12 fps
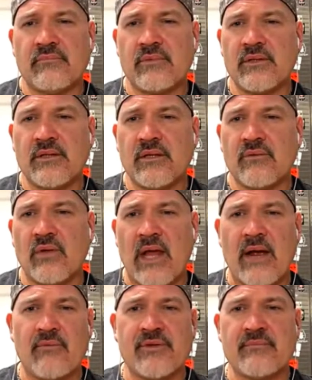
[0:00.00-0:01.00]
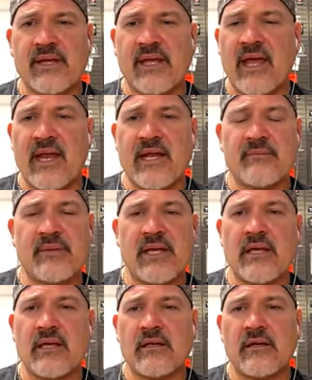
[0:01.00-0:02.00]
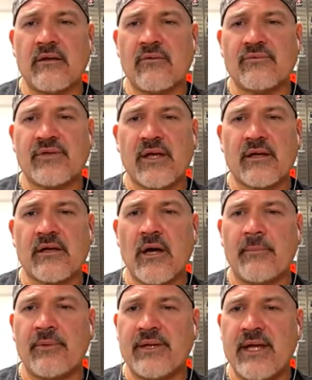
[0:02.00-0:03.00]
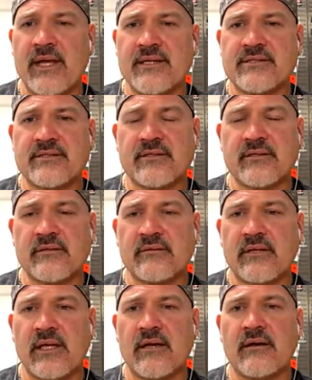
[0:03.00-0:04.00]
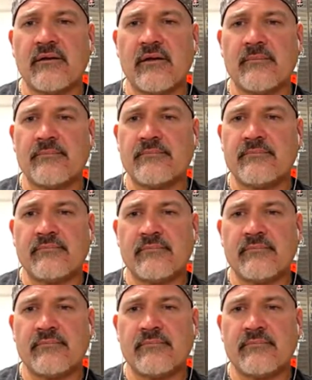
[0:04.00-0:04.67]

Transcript: you know like with the mechanic beat, you know, take a couple days to get it up